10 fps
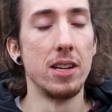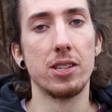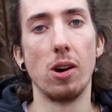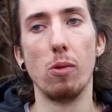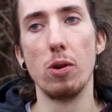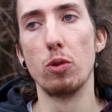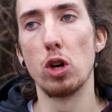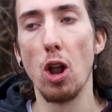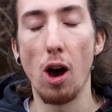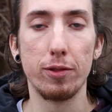So we
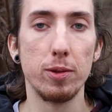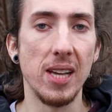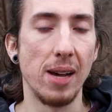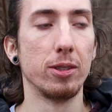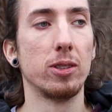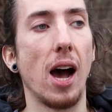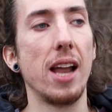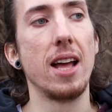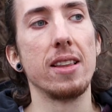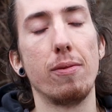would love to be able to
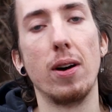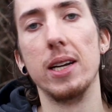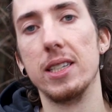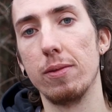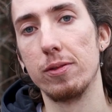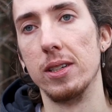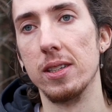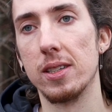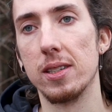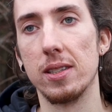identify
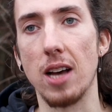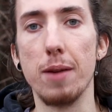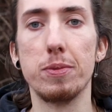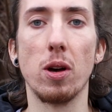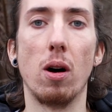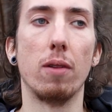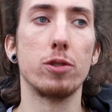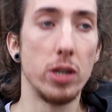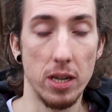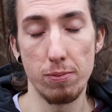different types
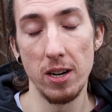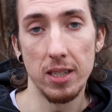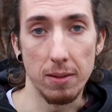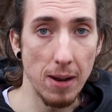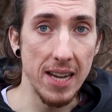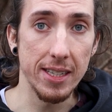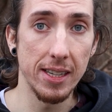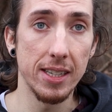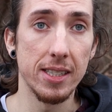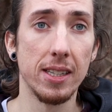of 3D printed
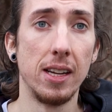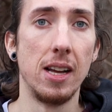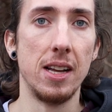plastics.